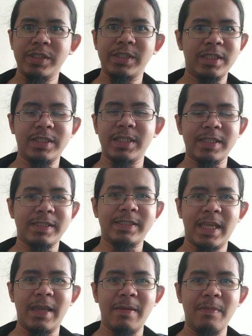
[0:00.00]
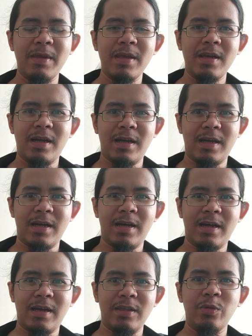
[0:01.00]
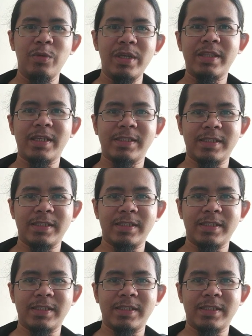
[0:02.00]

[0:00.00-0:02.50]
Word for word: It's it's that same uh, uniqueness.